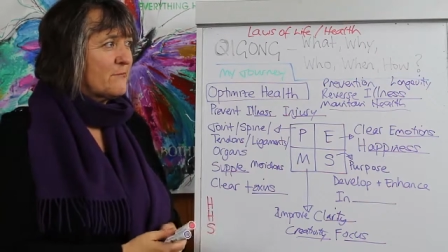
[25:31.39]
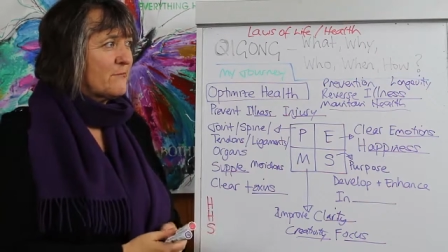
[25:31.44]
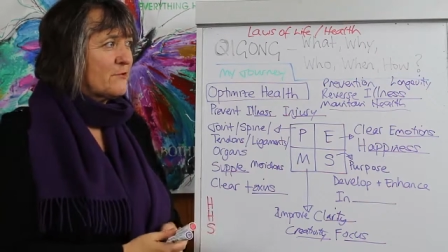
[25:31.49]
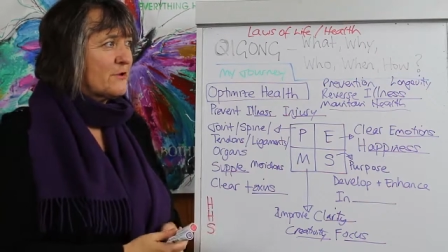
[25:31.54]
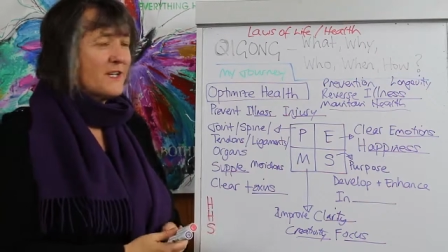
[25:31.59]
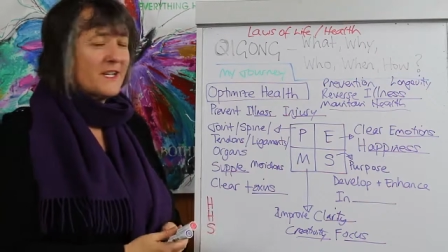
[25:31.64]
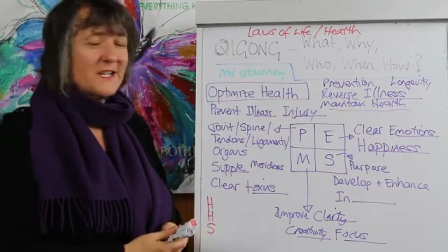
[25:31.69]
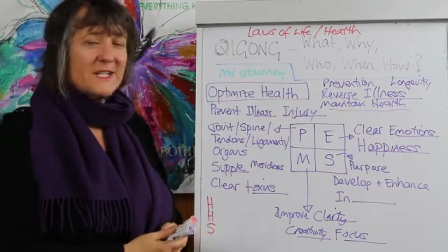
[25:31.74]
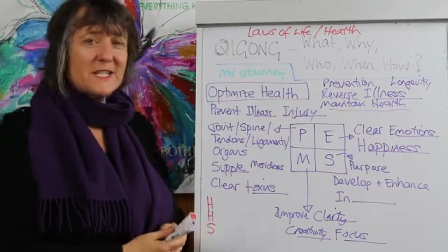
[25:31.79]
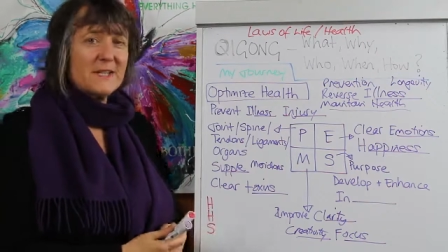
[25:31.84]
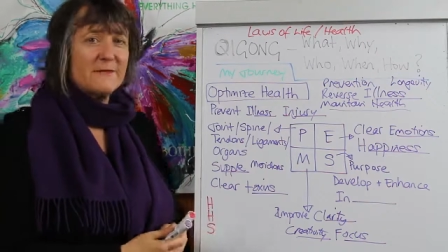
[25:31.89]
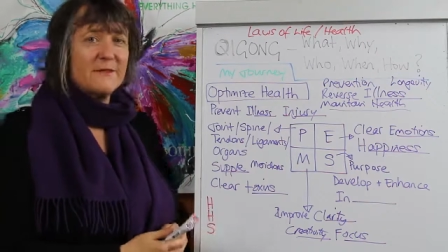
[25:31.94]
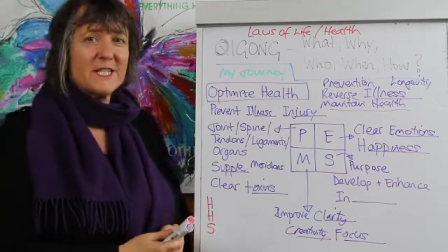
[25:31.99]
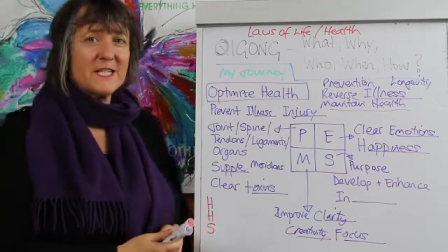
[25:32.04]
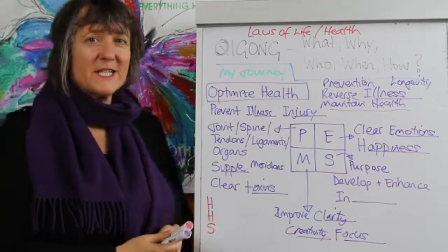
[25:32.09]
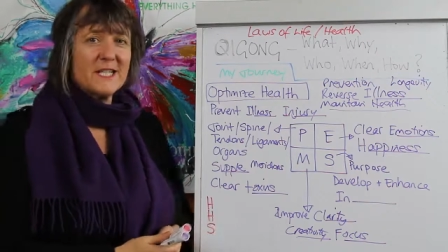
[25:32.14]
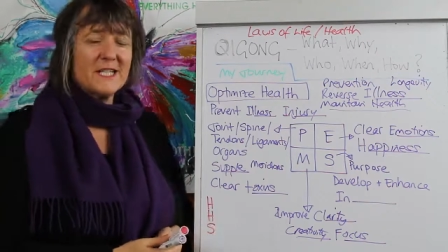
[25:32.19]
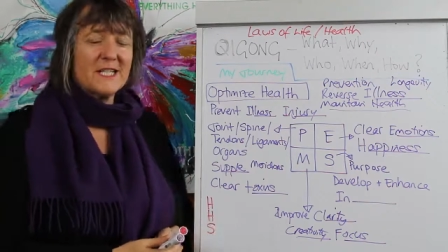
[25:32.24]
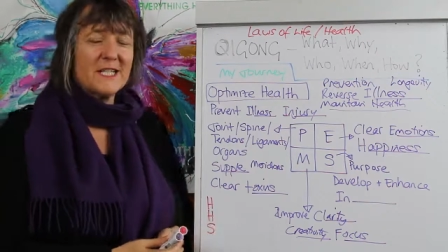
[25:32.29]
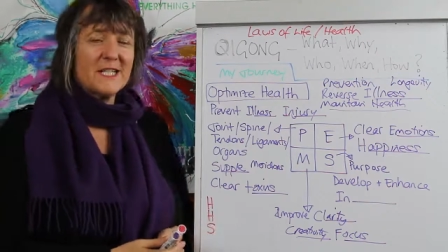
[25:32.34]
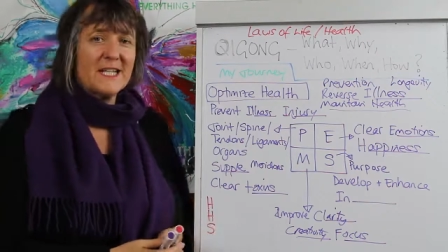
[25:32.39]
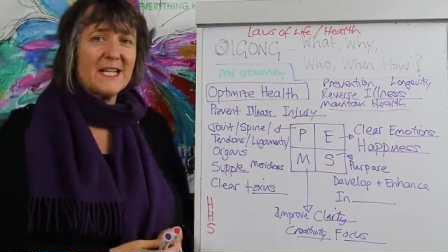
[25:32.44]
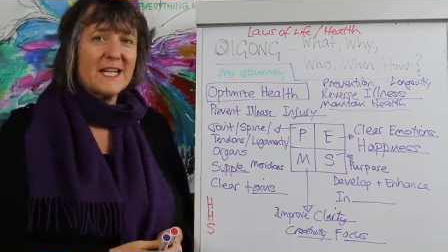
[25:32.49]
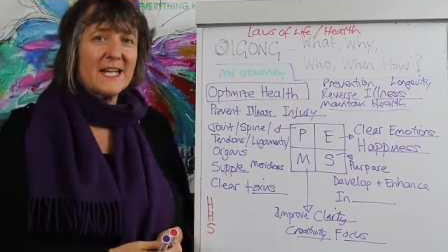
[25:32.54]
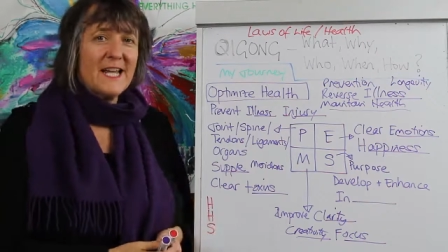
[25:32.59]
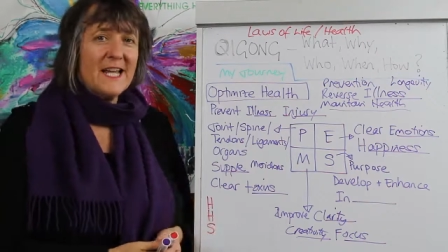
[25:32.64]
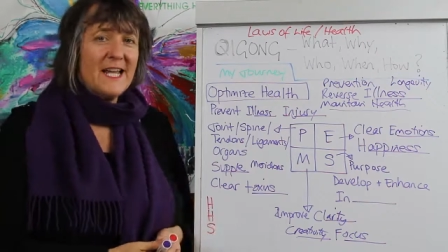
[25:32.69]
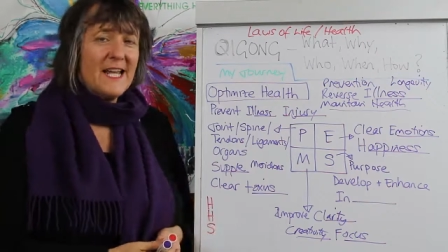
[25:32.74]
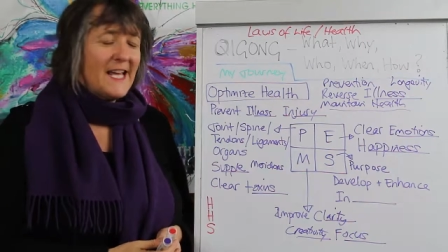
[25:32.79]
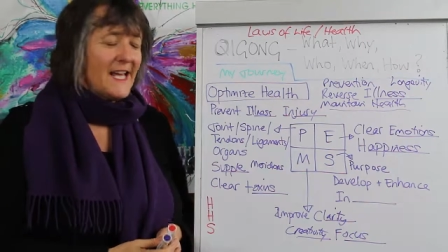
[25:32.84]
productivity
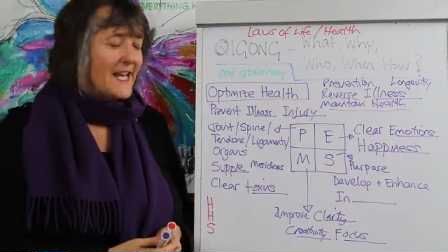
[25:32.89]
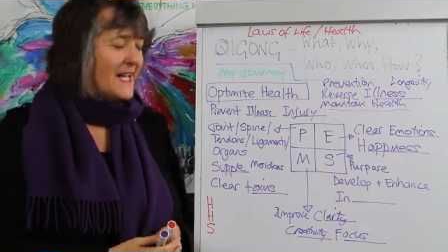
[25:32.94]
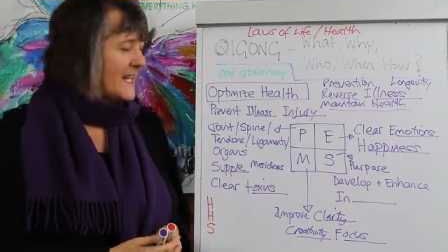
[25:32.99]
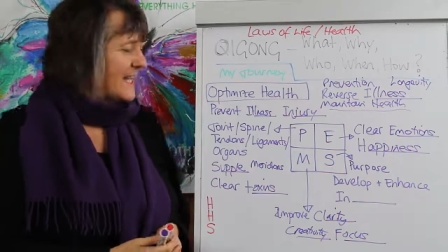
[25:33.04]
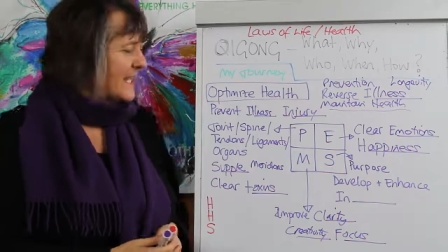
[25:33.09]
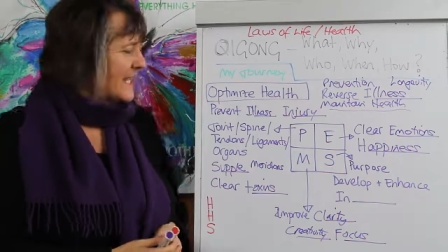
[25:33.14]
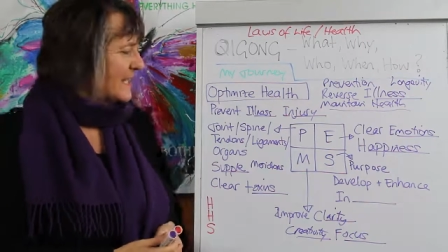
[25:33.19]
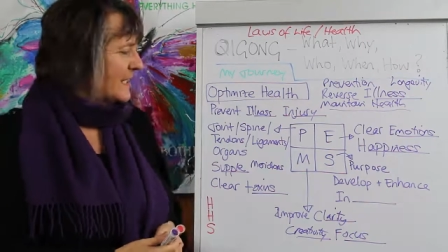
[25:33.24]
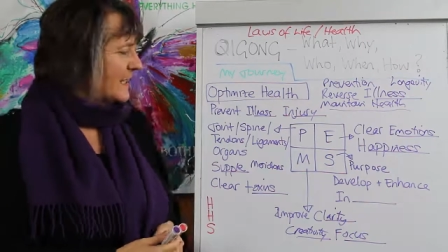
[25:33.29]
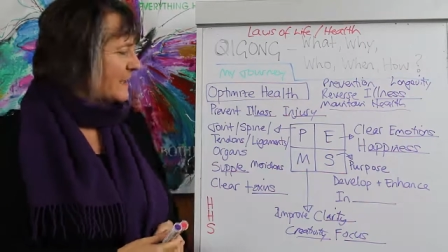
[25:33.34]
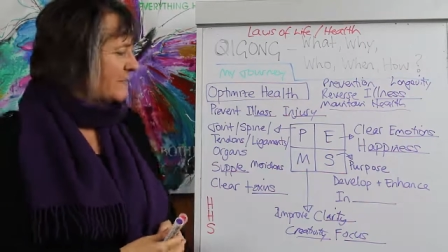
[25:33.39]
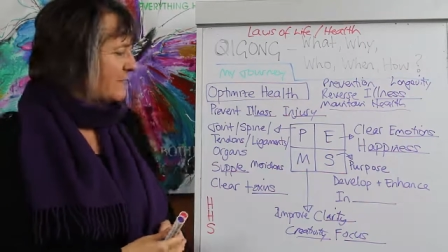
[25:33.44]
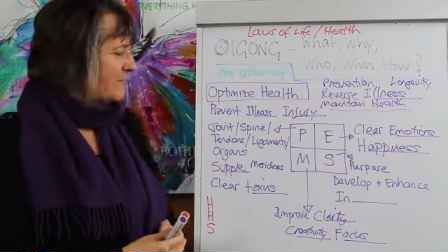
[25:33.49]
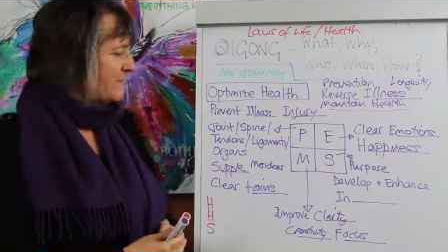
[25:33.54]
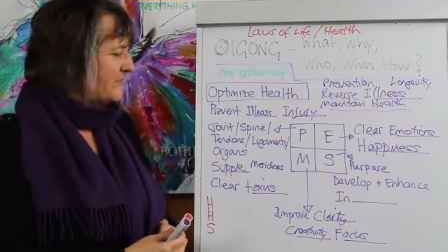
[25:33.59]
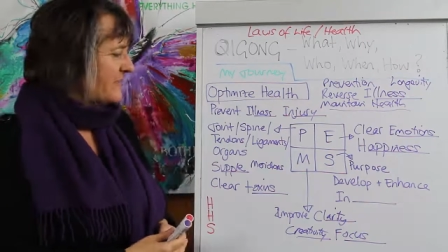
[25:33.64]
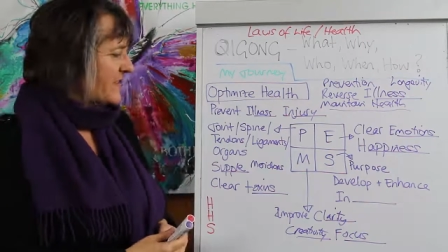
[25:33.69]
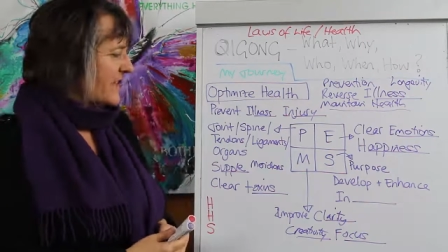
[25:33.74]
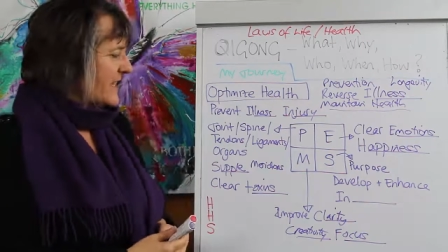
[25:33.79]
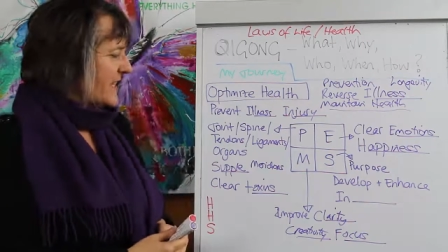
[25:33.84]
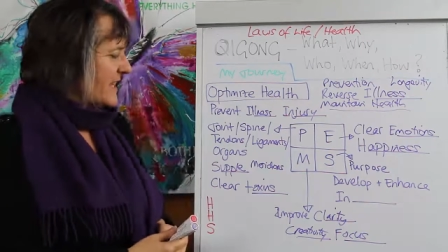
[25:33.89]
um,